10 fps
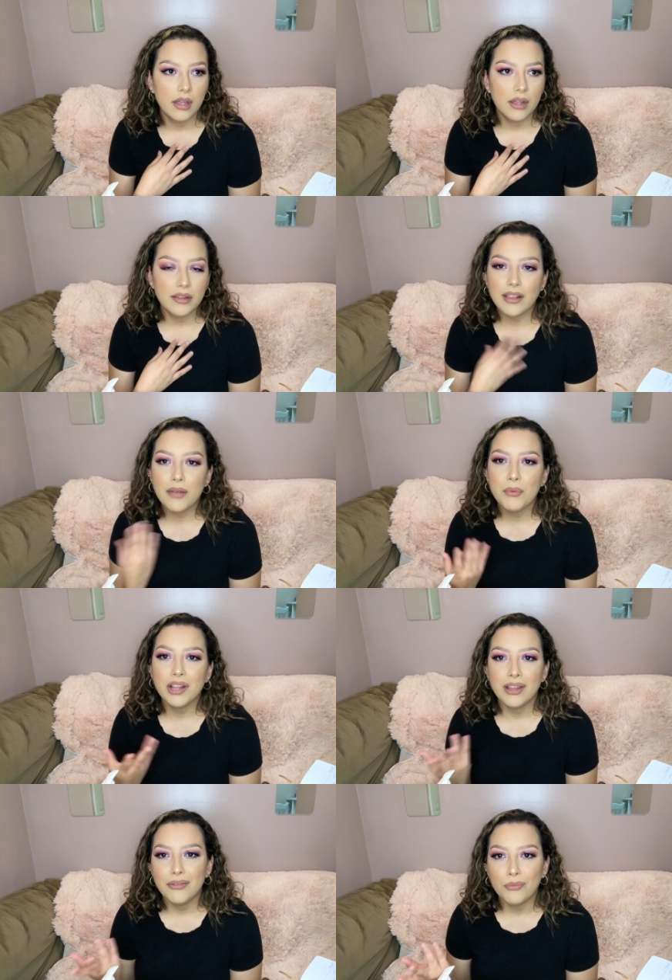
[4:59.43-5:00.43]
not that we
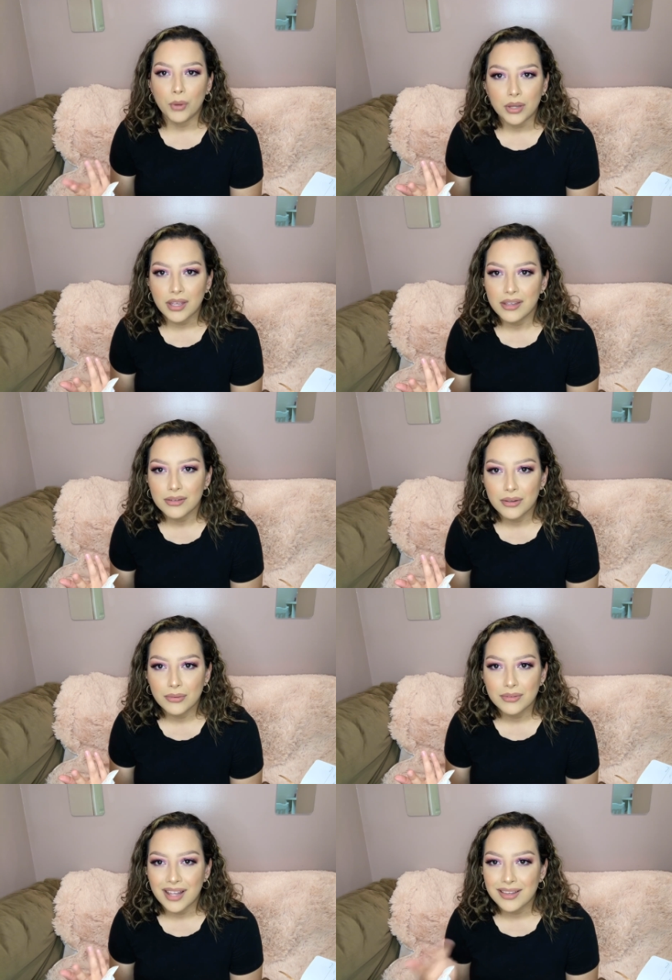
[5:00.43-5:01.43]
love working, you
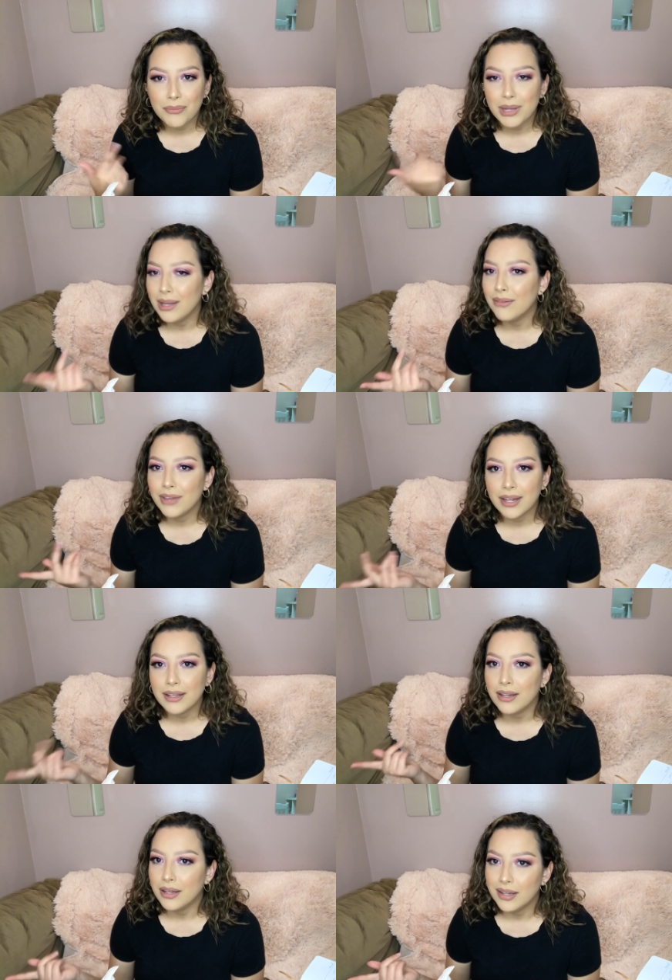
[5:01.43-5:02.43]
know, not that we love
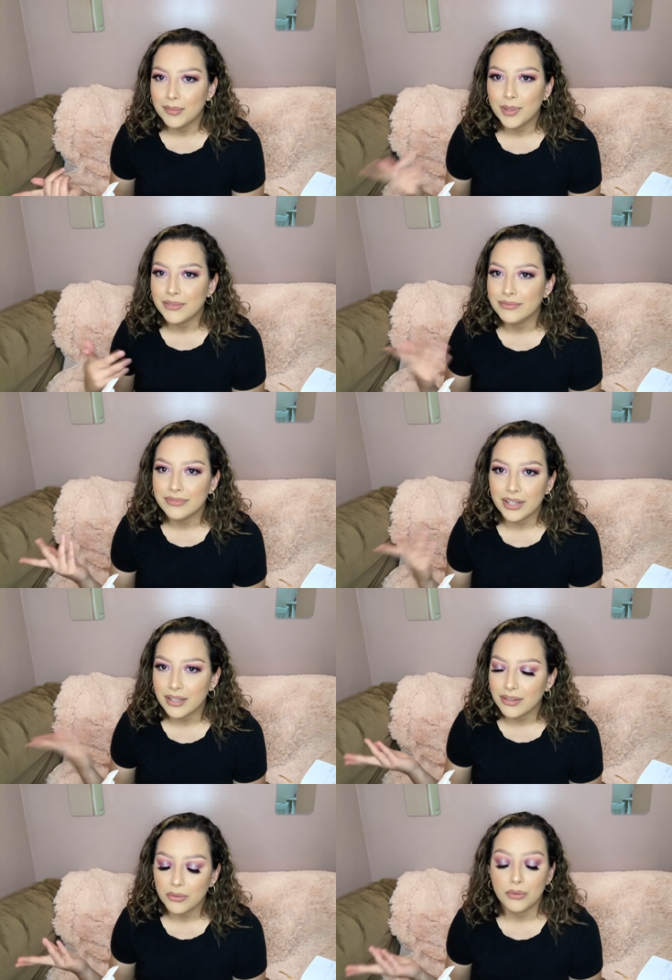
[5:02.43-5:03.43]
getting up and
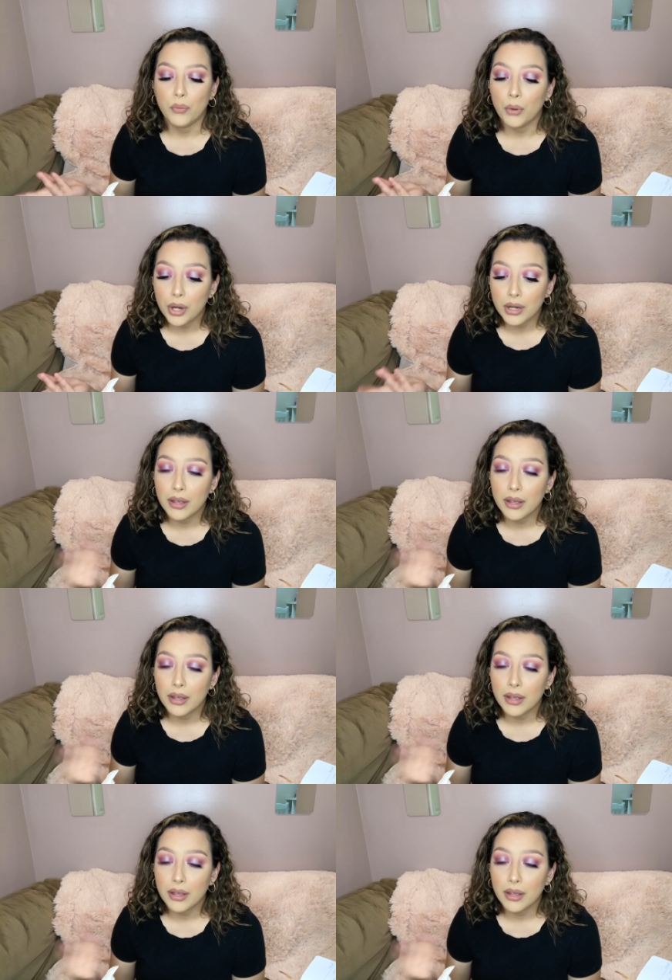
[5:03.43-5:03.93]
fucking going to work,